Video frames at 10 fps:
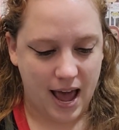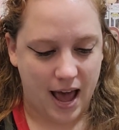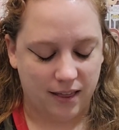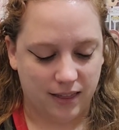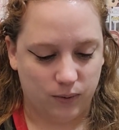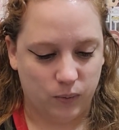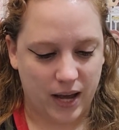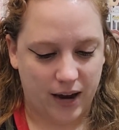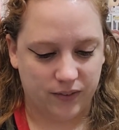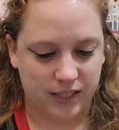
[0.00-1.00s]
and then we
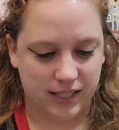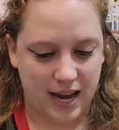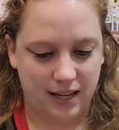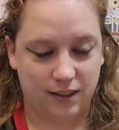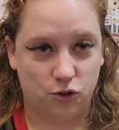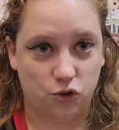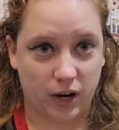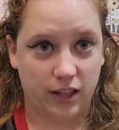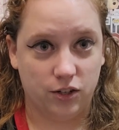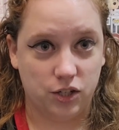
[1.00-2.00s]
have to take the tray
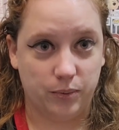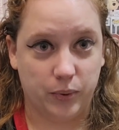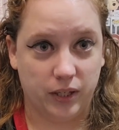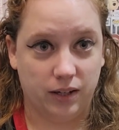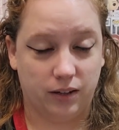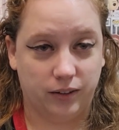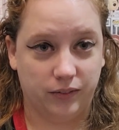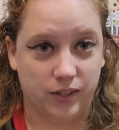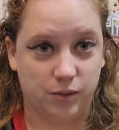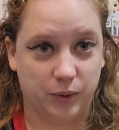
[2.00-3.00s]
that she put all of
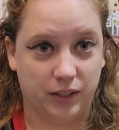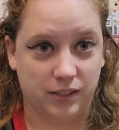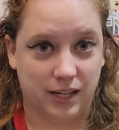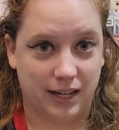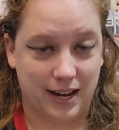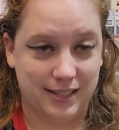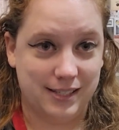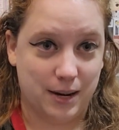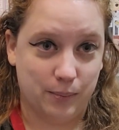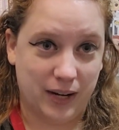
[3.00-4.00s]
the sprinkles on and
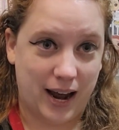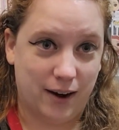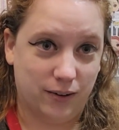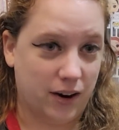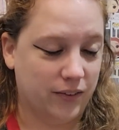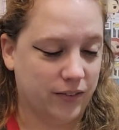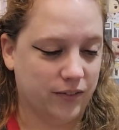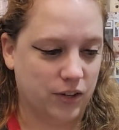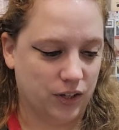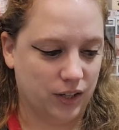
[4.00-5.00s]
dump it out off of
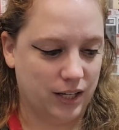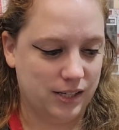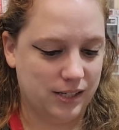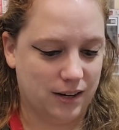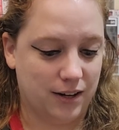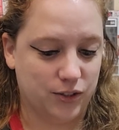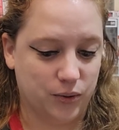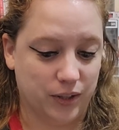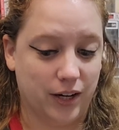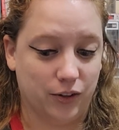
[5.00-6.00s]
the cookies onto
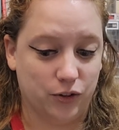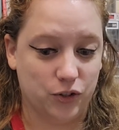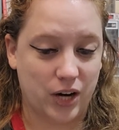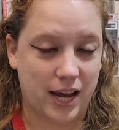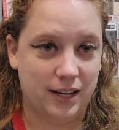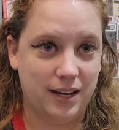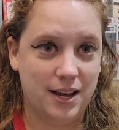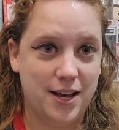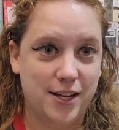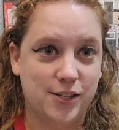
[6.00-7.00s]
another tray
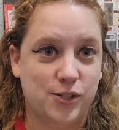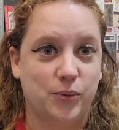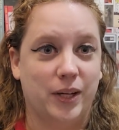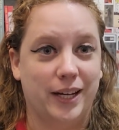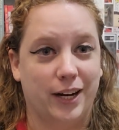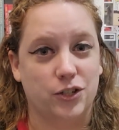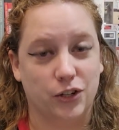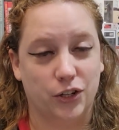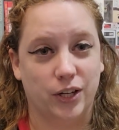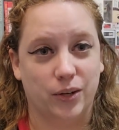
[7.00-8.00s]
so we can actually
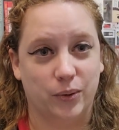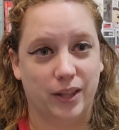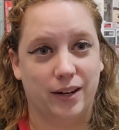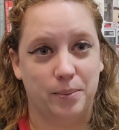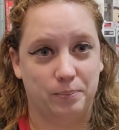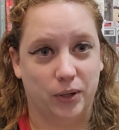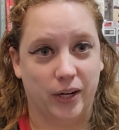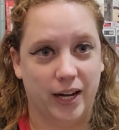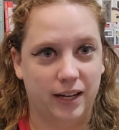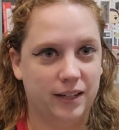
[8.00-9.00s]
cook it without it
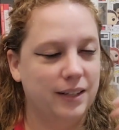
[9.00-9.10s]
burning.